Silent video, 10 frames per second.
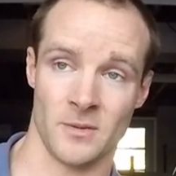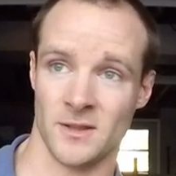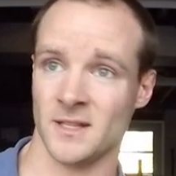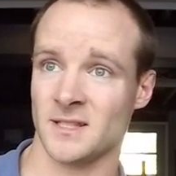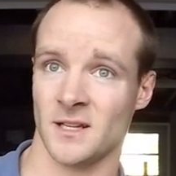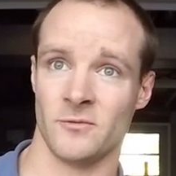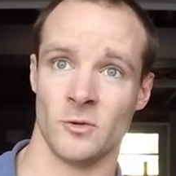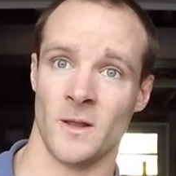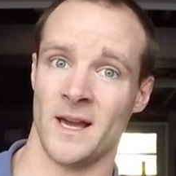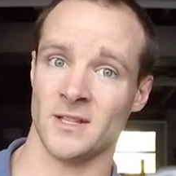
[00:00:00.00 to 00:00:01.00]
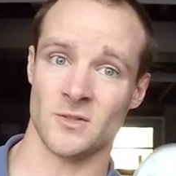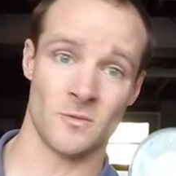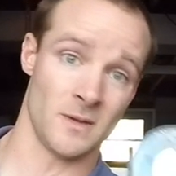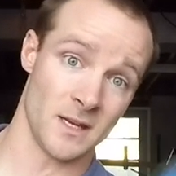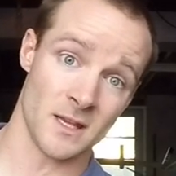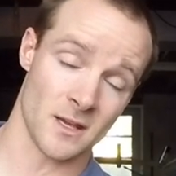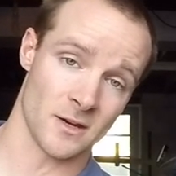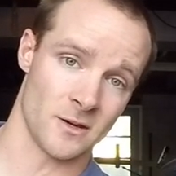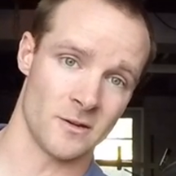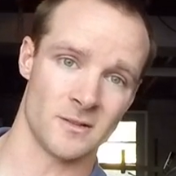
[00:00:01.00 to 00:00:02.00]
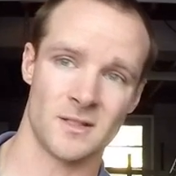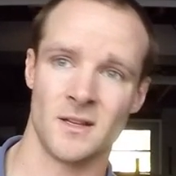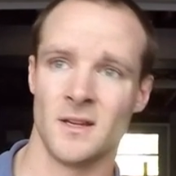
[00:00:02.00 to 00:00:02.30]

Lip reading: But this stuff will last you many years.